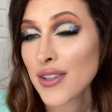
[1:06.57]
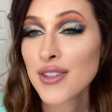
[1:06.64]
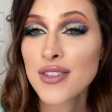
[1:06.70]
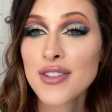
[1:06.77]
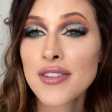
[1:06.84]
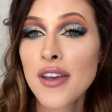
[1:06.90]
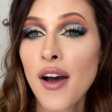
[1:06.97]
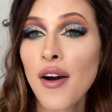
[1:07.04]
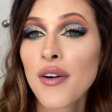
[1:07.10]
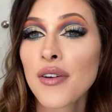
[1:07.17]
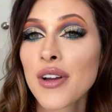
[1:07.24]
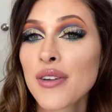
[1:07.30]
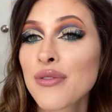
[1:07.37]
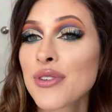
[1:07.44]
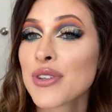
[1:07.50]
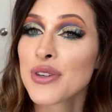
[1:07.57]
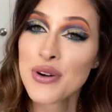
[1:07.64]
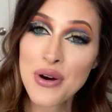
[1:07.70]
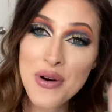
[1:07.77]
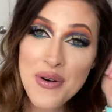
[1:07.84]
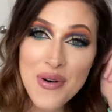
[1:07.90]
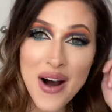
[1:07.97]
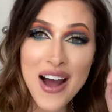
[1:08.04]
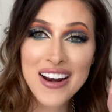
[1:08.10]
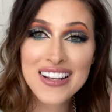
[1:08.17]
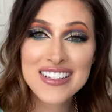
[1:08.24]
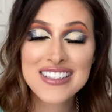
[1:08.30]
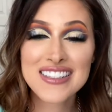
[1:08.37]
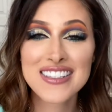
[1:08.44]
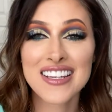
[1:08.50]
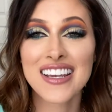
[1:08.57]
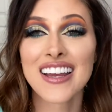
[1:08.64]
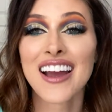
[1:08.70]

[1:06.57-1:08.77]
So if you want to see